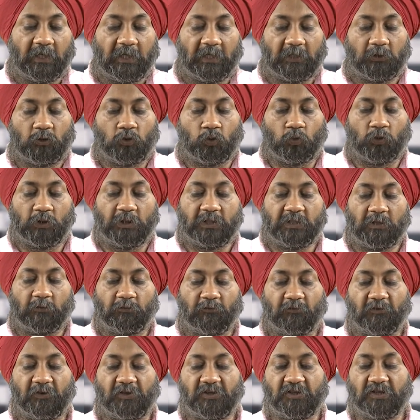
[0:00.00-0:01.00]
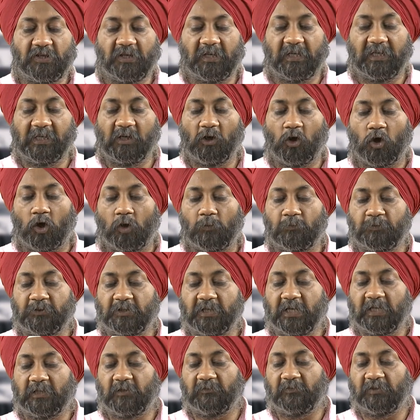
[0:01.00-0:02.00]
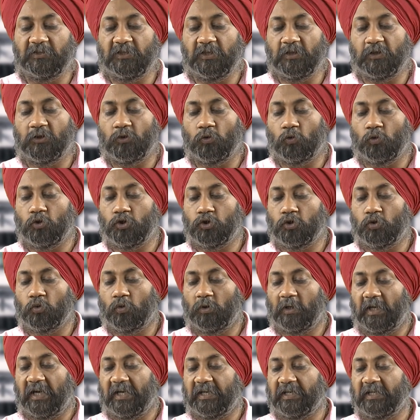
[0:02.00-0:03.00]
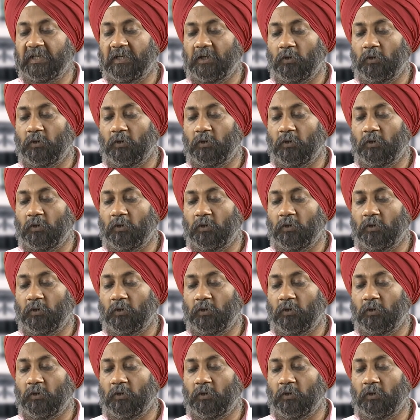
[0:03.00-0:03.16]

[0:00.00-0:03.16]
A tool is a physical object which is used to carrying